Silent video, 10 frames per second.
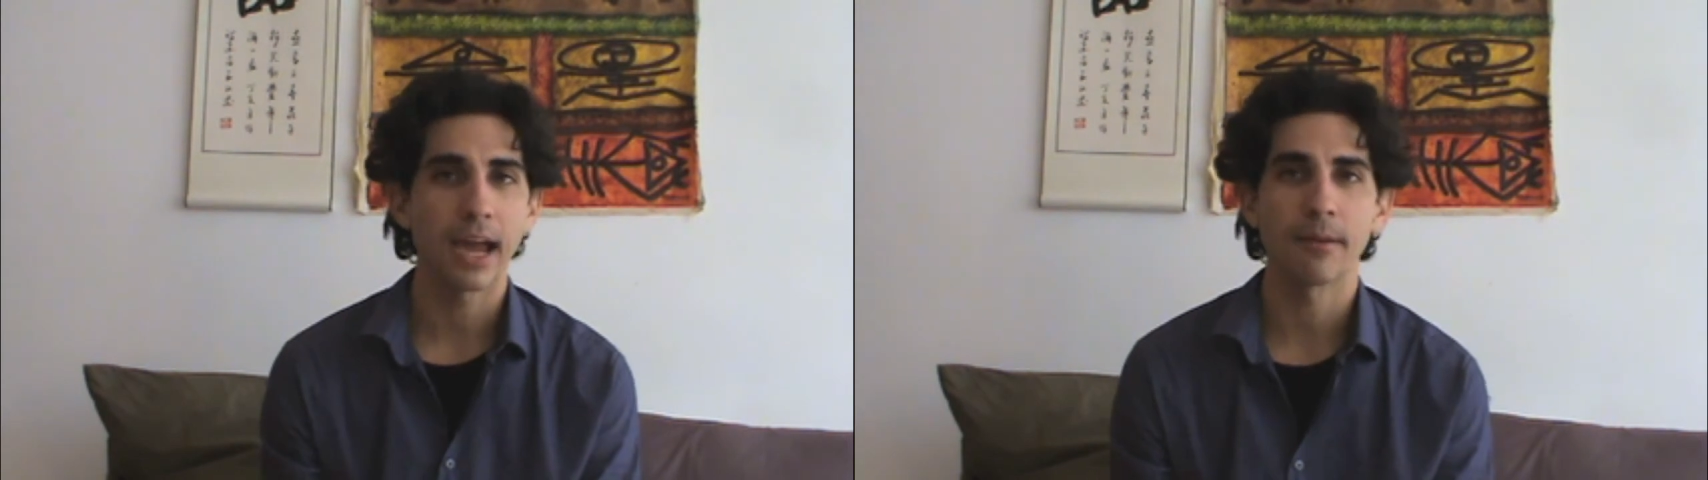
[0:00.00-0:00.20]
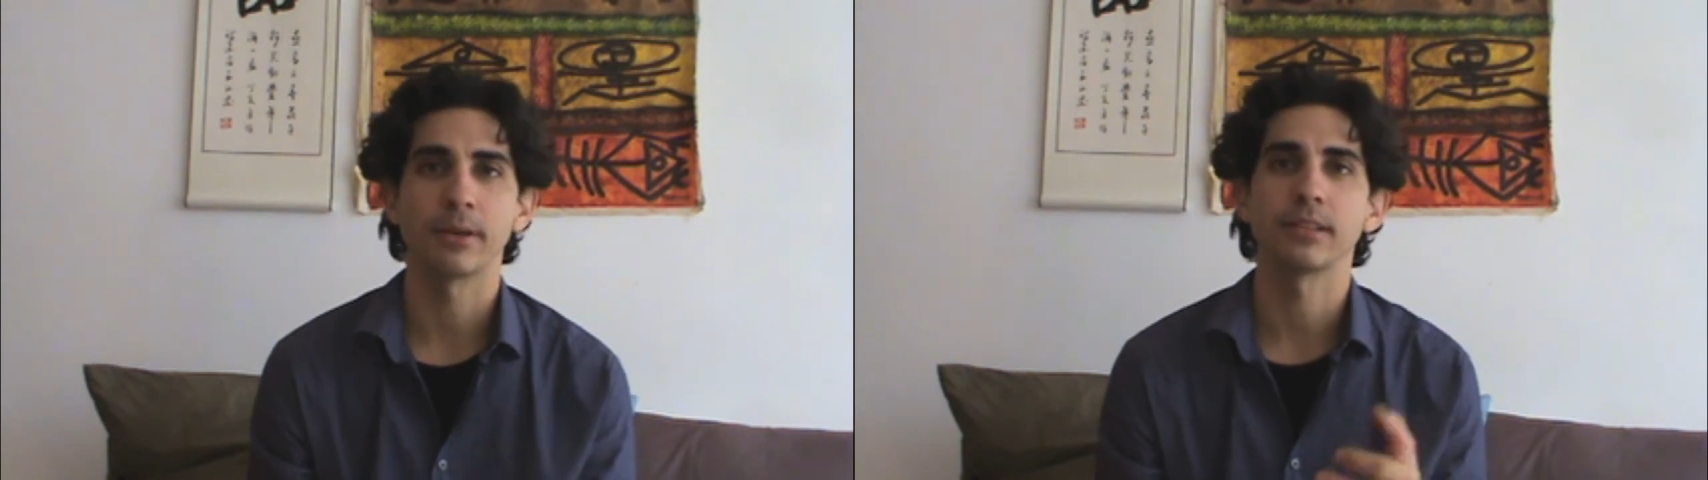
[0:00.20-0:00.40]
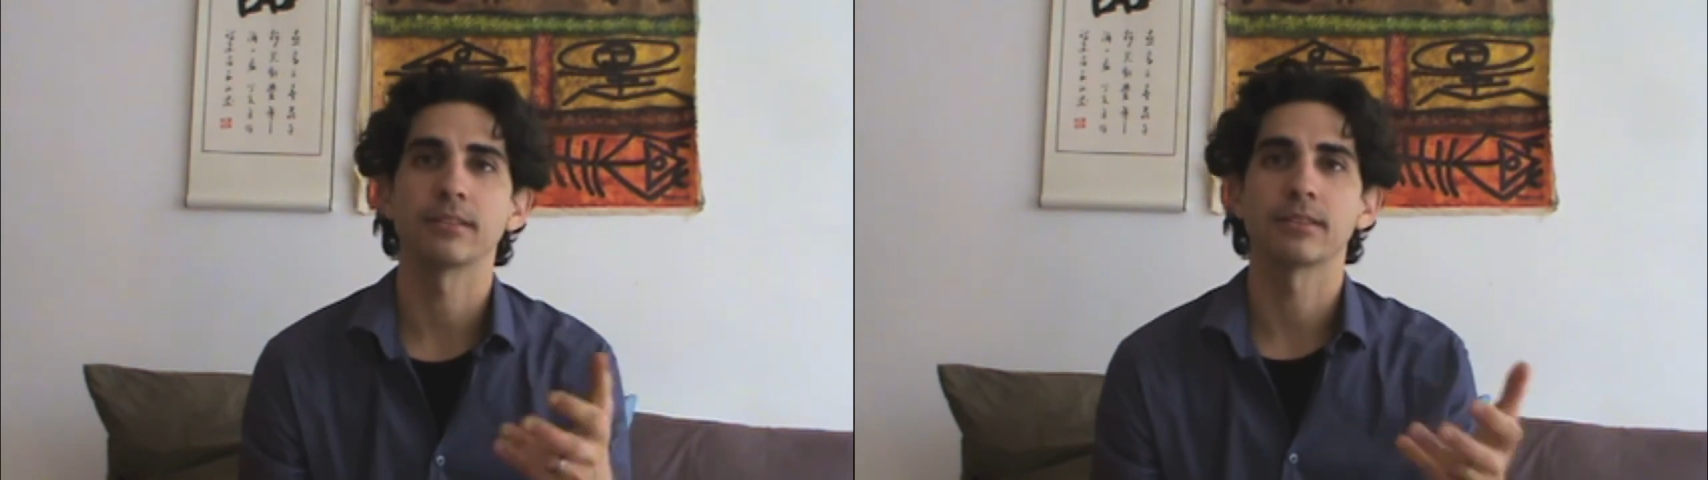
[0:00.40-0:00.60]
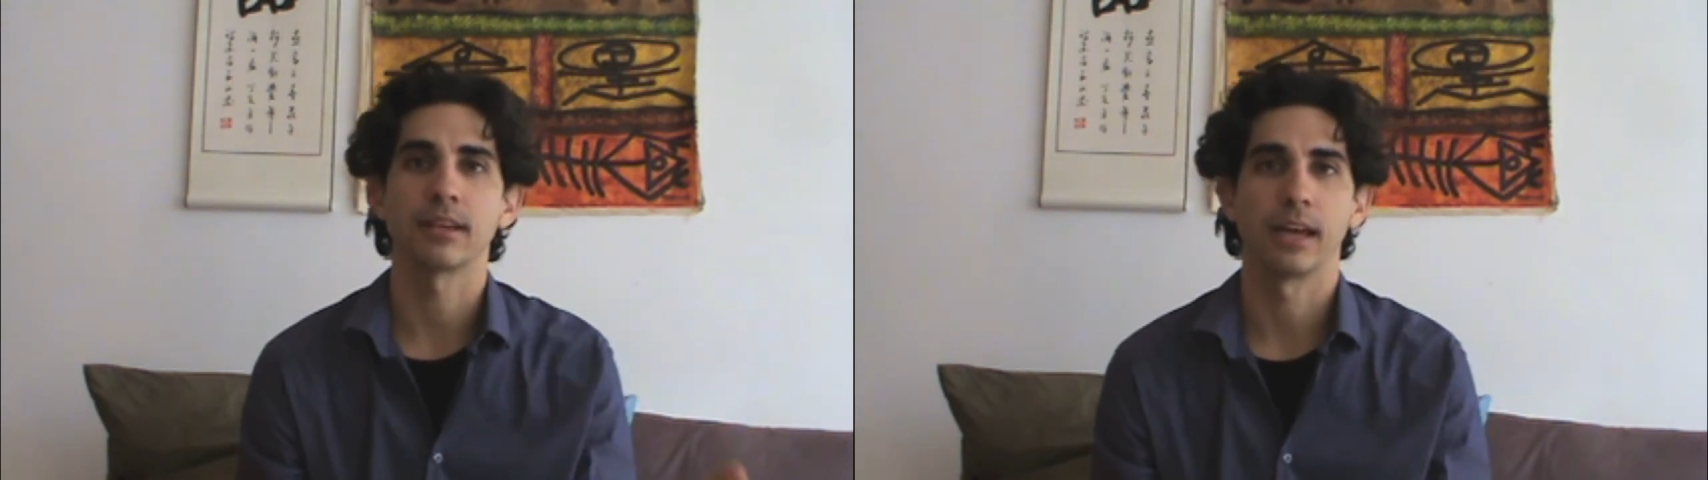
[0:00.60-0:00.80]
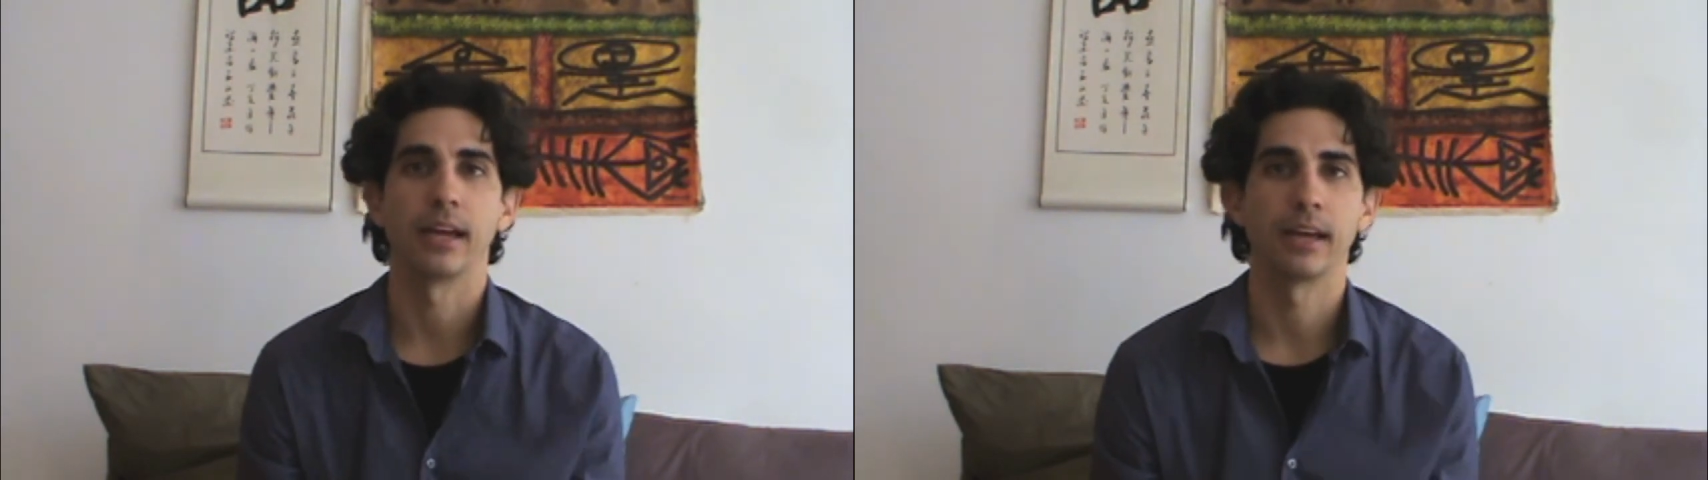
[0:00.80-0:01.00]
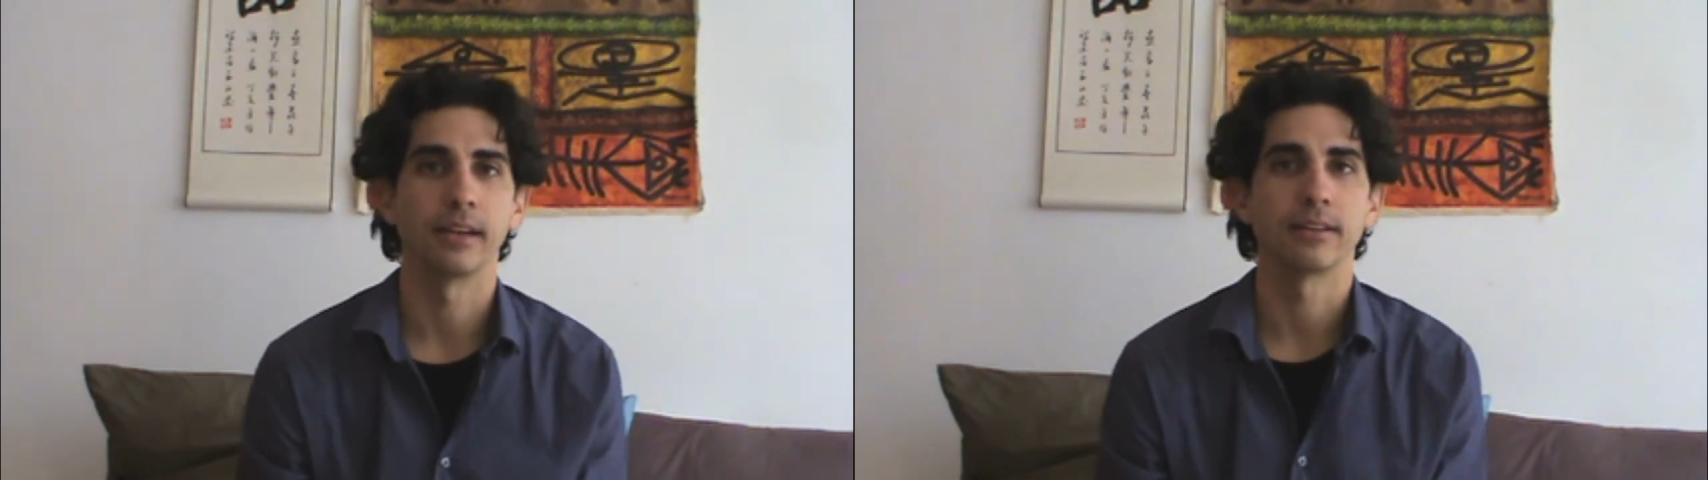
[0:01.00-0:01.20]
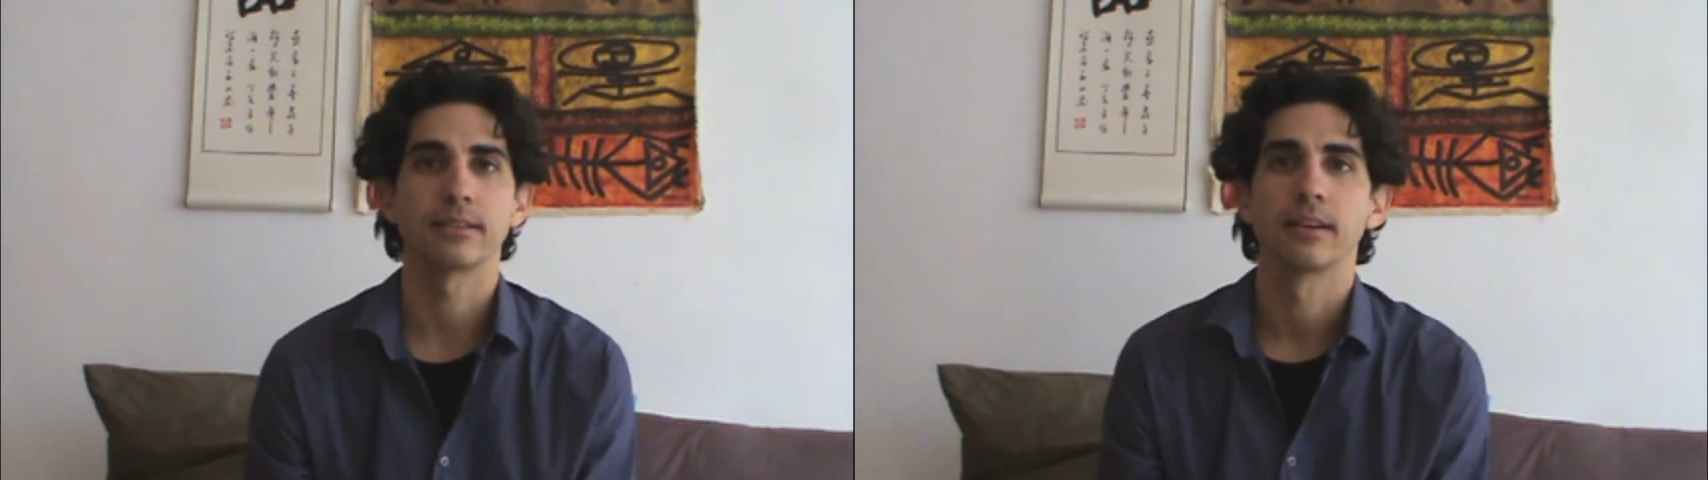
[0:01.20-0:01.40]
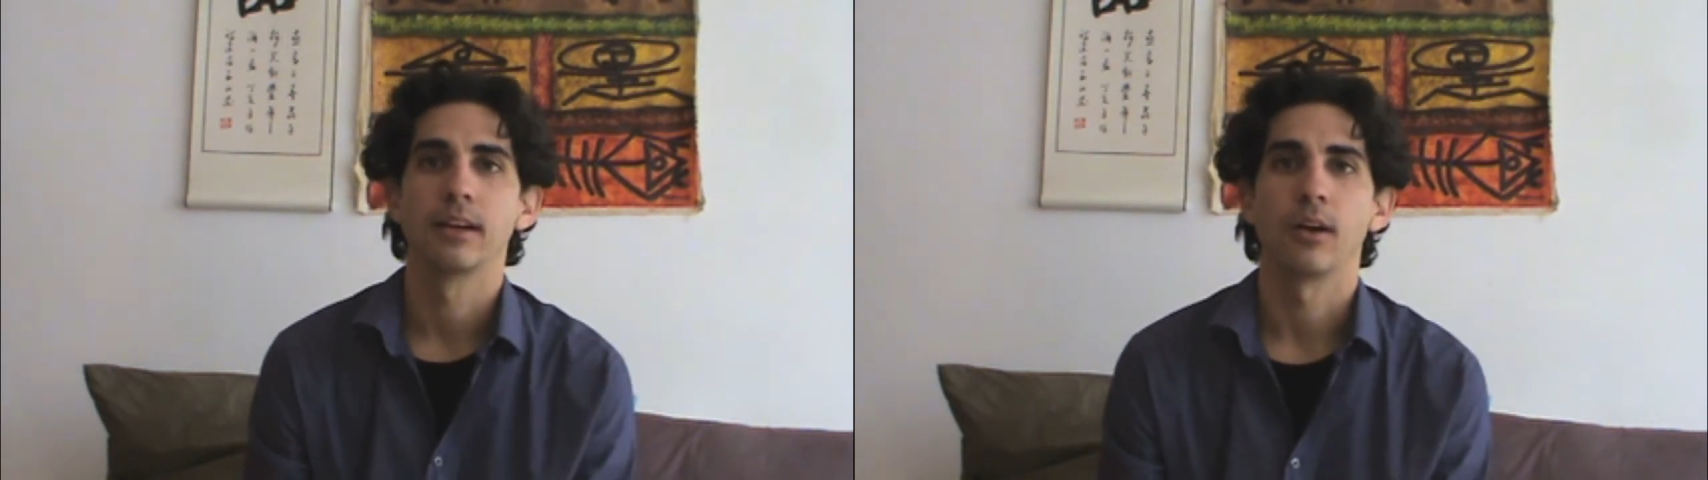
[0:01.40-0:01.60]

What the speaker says: cabins and